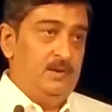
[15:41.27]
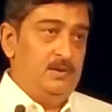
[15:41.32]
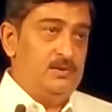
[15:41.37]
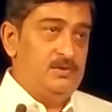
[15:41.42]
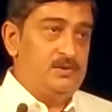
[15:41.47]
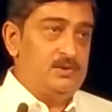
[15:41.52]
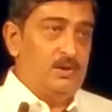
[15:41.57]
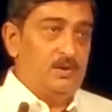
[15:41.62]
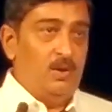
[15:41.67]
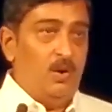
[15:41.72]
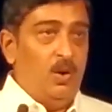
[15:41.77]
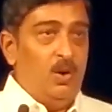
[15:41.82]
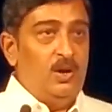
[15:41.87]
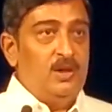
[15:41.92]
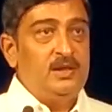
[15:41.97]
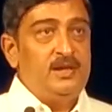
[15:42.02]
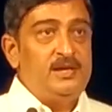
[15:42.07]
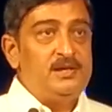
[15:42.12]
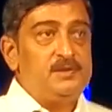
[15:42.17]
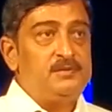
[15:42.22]
So
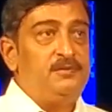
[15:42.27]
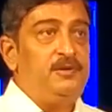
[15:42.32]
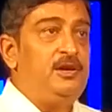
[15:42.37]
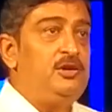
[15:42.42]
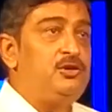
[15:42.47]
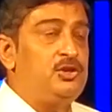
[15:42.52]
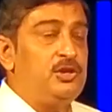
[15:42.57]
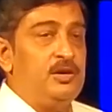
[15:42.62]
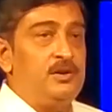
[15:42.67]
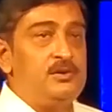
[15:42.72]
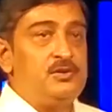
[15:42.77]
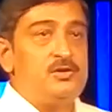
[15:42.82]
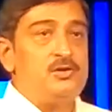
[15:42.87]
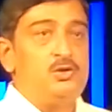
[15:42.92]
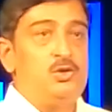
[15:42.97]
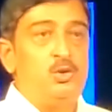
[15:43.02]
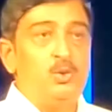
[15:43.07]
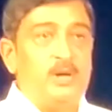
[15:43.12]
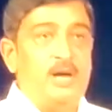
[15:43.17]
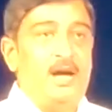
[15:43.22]
all these features
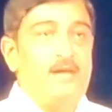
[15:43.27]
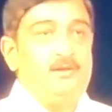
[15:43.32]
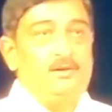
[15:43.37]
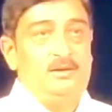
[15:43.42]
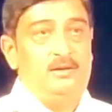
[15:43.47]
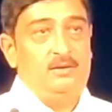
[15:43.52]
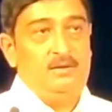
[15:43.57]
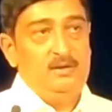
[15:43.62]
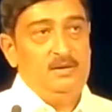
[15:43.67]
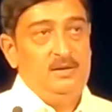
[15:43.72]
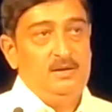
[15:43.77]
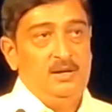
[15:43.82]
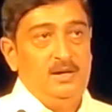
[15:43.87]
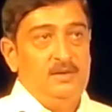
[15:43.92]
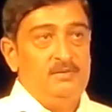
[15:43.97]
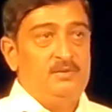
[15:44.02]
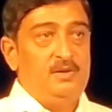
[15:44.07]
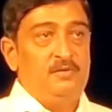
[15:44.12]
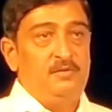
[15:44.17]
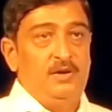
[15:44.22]
together
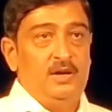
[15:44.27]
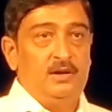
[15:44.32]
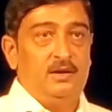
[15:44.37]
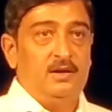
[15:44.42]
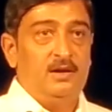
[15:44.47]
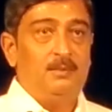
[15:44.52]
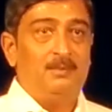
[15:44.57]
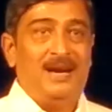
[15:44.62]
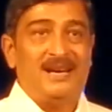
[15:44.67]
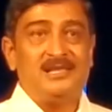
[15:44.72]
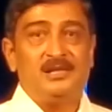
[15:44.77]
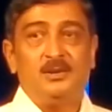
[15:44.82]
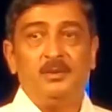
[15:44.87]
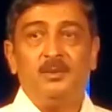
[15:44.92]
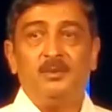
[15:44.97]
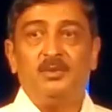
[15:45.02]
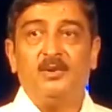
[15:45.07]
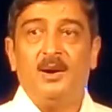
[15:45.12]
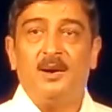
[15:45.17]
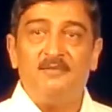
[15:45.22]
give the vehicle
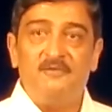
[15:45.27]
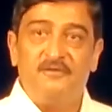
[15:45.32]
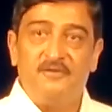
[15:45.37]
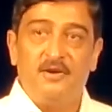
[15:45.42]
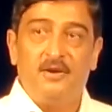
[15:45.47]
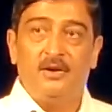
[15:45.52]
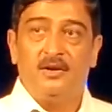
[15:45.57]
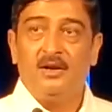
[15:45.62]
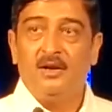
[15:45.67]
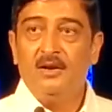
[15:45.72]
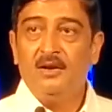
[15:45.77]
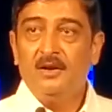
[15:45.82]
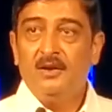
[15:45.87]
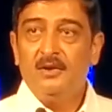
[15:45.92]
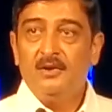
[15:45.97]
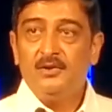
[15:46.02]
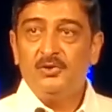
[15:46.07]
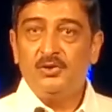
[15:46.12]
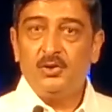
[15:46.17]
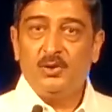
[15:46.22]
maximum comfort
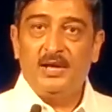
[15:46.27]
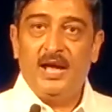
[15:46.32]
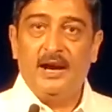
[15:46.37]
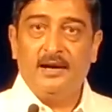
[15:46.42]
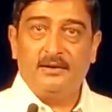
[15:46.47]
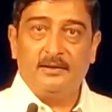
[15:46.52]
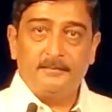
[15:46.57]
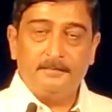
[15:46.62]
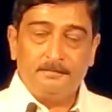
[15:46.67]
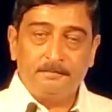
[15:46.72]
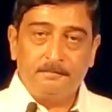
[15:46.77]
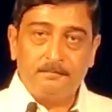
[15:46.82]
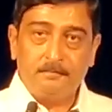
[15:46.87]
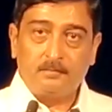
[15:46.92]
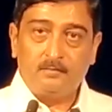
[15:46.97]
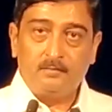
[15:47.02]
so that